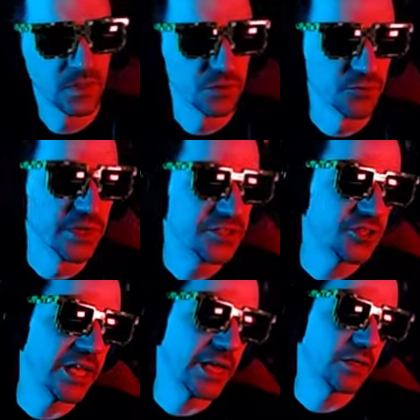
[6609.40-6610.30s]
Rich
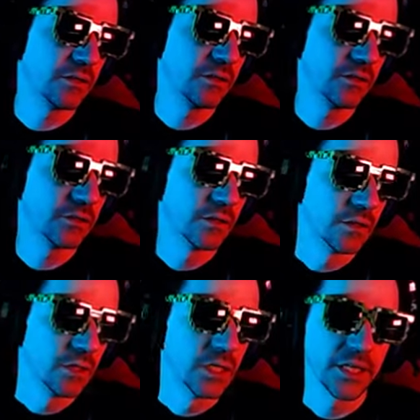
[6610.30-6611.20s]
Gannon.
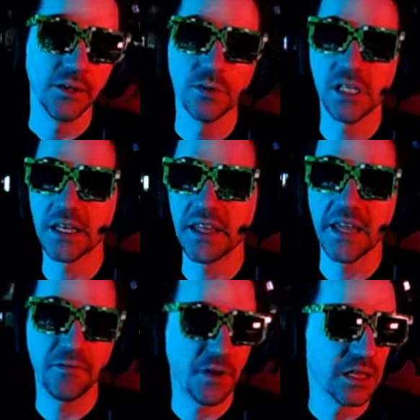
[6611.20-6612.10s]
He was like the
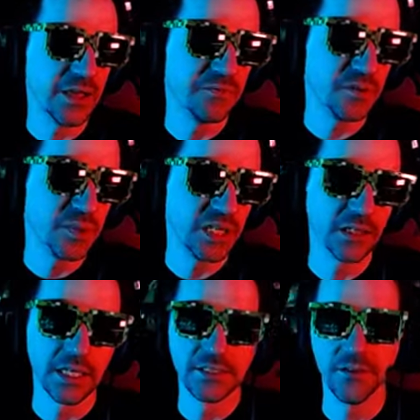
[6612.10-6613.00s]
NFL MVP in
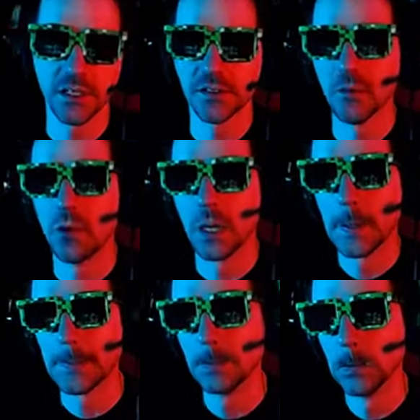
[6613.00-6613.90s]
like 2001.
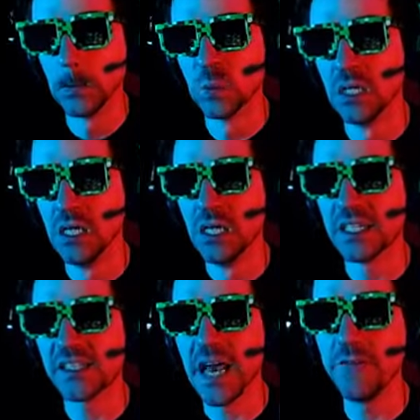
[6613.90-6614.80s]

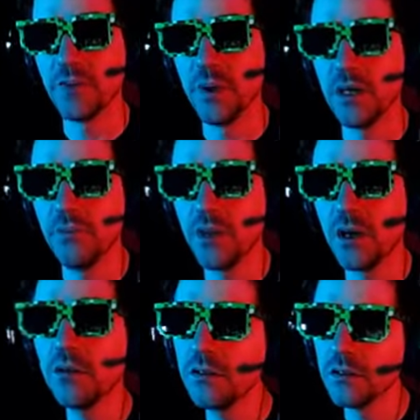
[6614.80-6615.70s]
Aside from him,
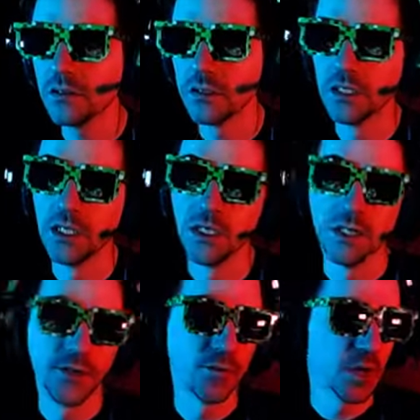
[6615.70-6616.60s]
though,
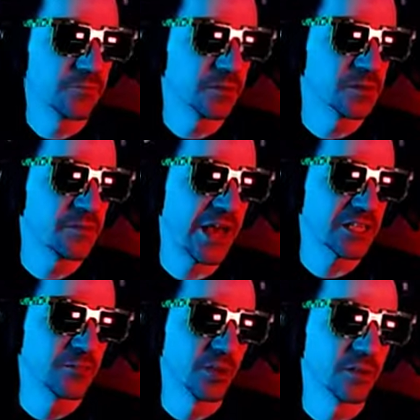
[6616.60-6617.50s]
the one from Smash
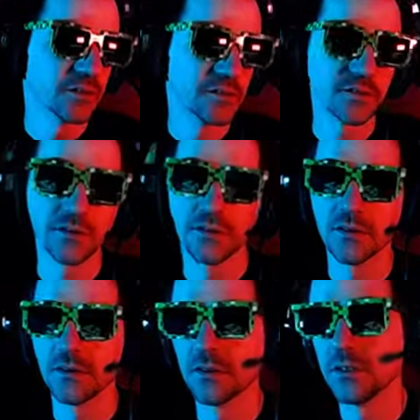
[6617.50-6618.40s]
Bros.
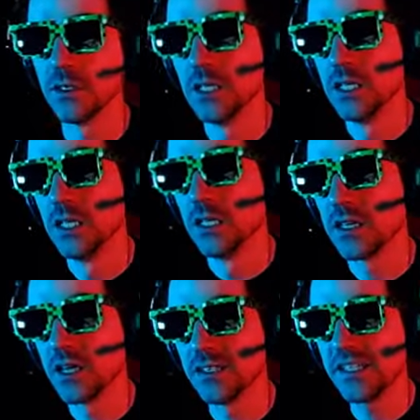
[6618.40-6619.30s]

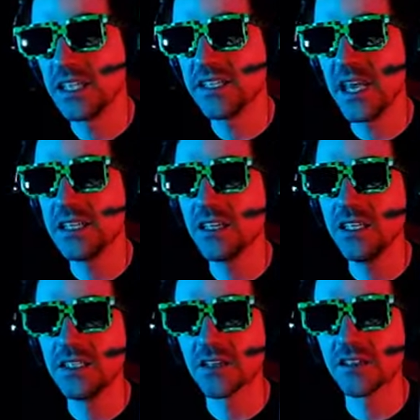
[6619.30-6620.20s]
Because he technically
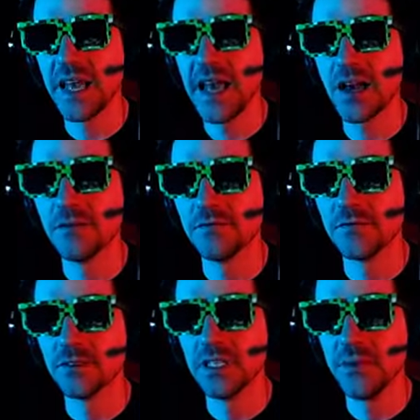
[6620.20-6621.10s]
doesn't have
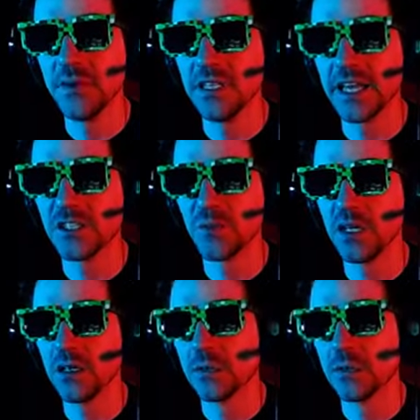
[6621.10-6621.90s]
limited HP.